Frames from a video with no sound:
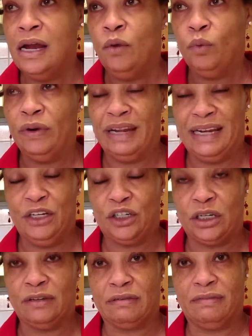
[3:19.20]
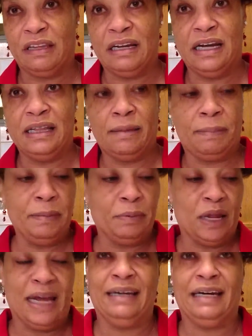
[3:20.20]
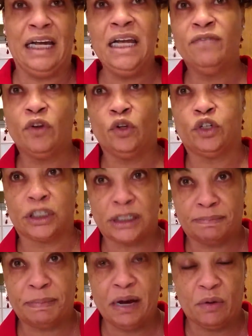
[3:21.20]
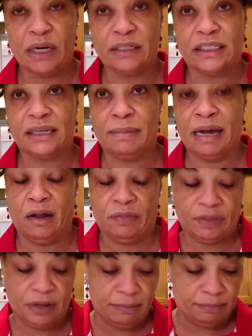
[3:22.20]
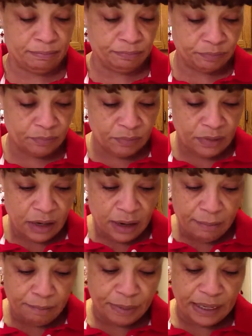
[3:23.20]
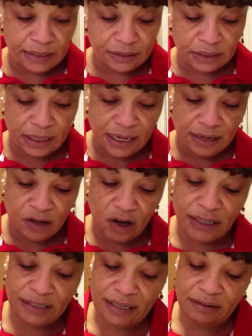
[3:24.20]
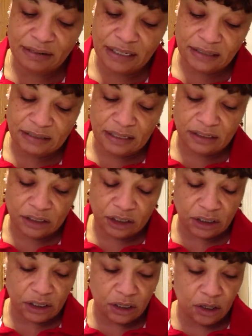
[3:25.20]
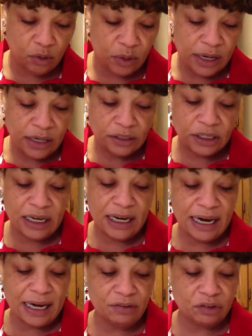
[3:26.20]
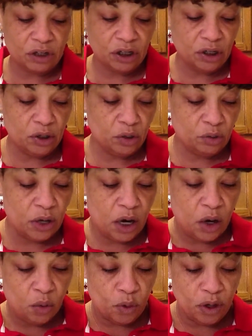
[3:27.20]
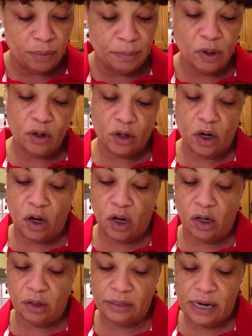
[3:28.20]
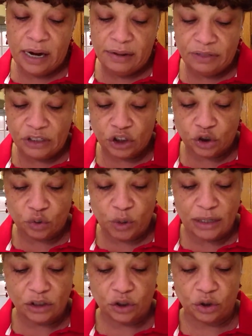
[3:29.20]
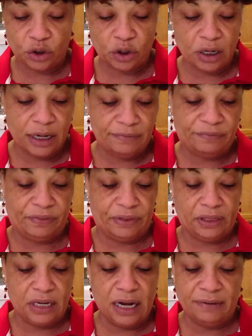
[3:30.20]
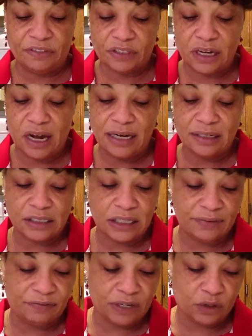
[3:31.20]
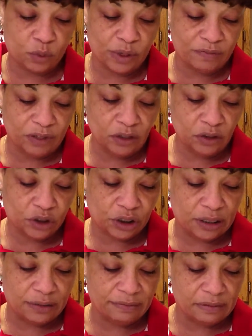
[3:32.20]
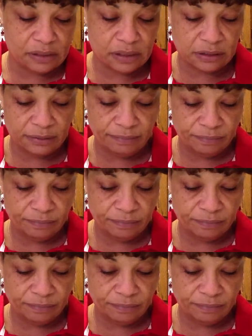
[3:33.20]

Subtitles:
when they used to think that people had evil spirits about them. But in 1962, T.S. Kuhn wrote a book called The Structure of Scientific Revolutions.